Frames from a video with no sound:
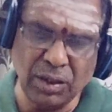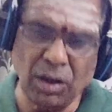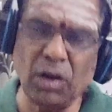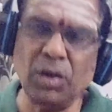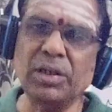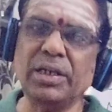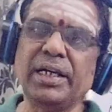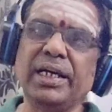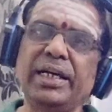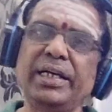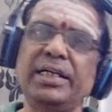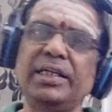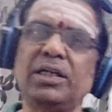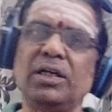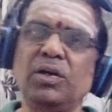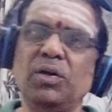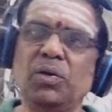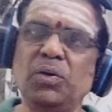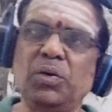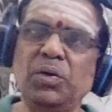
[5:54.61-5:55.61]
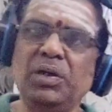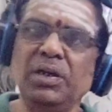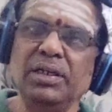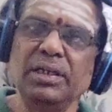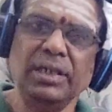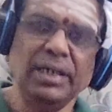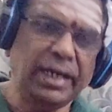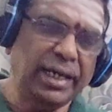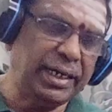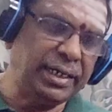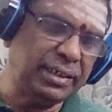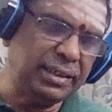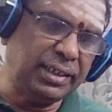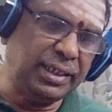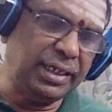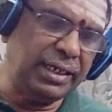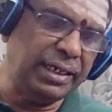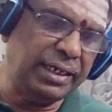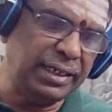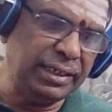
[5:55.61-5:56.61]
concrete road and
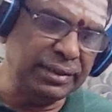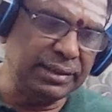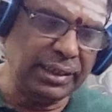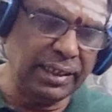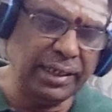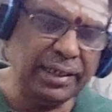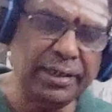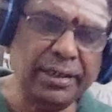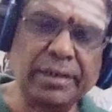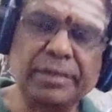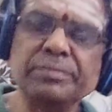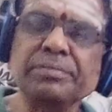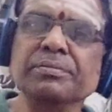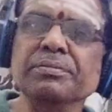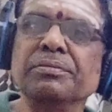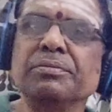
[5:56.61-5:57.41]
there is a